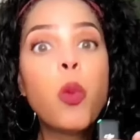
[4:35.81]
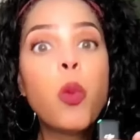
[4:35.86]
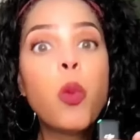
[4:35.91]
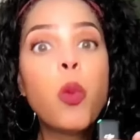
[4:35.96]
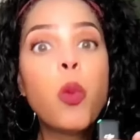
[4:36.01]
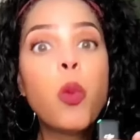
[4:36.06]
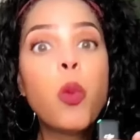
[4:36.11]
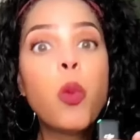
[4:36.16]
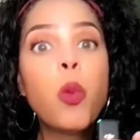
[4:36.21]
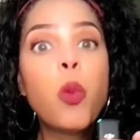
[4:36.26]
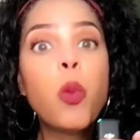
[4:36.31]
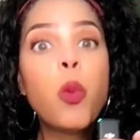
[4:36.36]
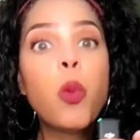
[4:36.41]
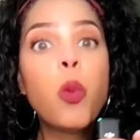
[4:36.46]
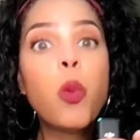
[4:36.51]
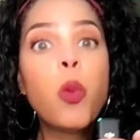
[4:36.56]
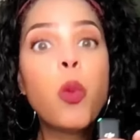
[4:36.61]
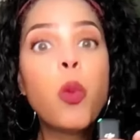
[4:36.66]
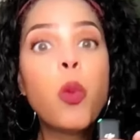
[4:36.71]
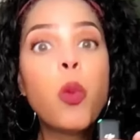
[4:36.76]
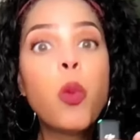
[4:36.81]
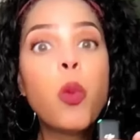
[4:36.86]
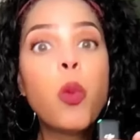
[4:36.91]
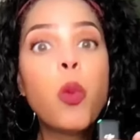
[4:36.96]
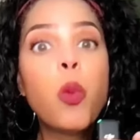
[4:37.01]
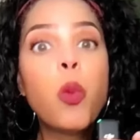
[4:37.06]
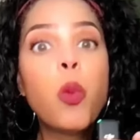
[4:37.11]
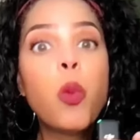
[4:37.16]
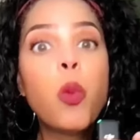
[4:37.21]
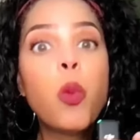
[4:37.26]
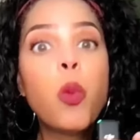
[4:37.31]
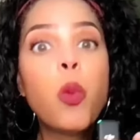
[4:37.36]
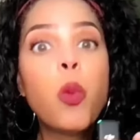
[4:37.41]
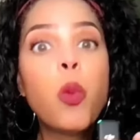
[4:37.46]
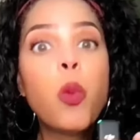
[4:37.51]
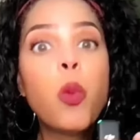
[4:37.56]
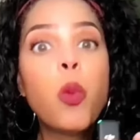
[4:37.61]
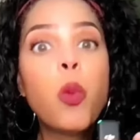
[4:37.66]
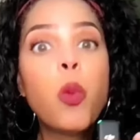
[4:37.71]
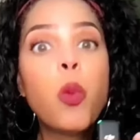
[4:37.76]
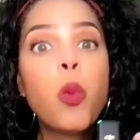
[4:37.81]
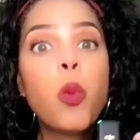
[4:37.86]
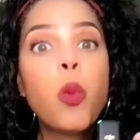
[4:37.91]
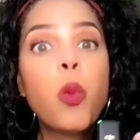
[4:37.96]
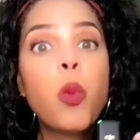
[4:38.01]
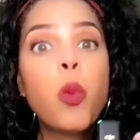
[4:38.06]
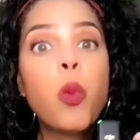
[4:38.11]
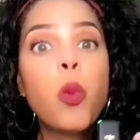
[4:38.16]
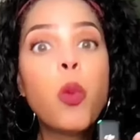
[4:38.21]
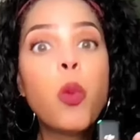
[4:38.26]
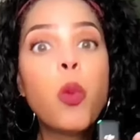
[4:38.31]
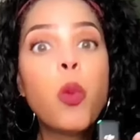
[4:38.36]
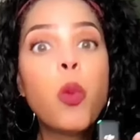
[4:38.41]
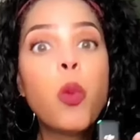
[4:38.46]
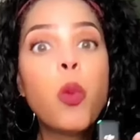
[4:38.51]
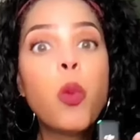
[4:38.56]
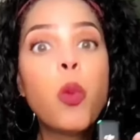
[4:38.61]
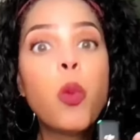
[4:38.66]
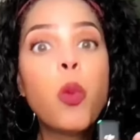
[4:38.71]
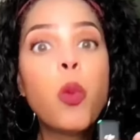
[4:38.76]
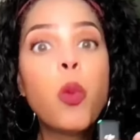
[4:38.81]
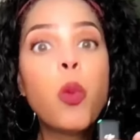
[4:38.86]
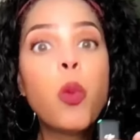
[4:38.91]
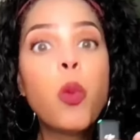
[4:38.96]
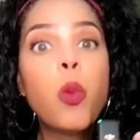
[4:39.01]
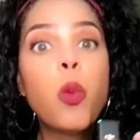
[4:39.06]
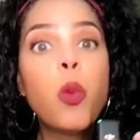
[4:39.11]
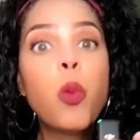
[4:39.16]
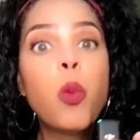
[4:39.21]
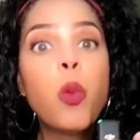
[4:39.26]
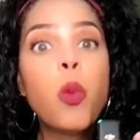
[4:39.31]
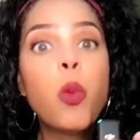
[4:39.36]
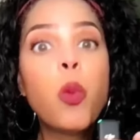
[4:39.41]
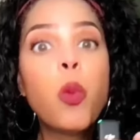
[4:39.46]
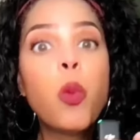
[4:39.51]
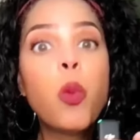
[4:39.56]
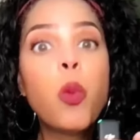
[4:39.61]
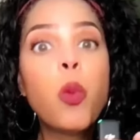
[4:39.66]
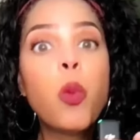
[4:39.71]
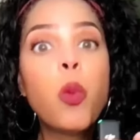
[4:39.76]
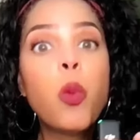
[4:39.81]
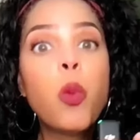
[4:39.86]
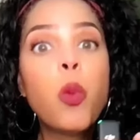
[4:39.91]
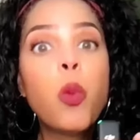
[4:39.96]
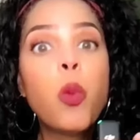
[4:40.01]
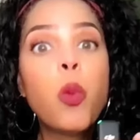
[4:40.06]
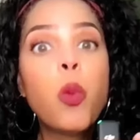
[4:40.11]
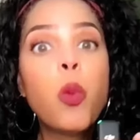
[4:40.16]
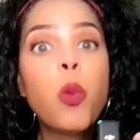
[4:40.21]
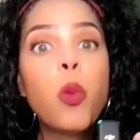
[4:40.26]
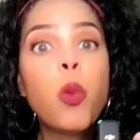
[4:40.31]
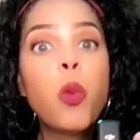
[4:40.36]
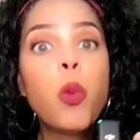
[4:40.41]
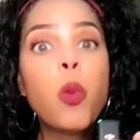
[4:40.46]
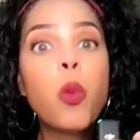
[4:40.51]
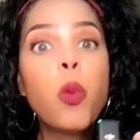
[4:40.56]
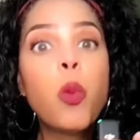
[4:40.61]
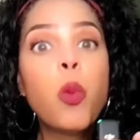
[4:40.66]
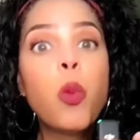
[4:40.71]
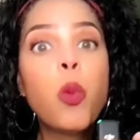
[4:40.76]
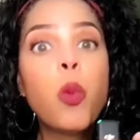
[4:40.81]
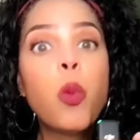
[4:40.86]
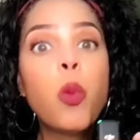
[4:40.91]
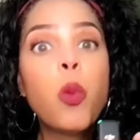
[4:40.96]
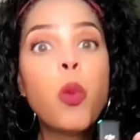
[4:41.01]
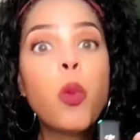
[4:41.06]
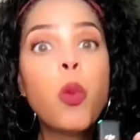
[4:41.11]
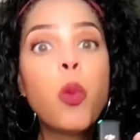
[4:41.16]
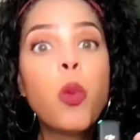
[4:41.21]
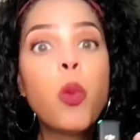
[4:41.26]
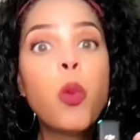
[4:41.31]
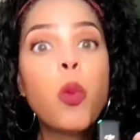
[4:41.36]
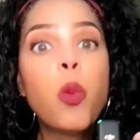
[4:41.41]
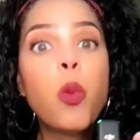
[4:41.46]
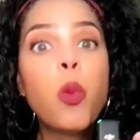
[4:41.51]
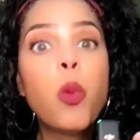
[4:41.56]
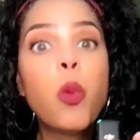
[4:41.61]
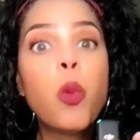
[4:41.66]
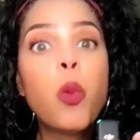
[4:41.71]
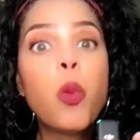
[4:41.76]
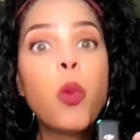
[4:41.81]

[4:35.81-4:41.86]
This person isn't speaking.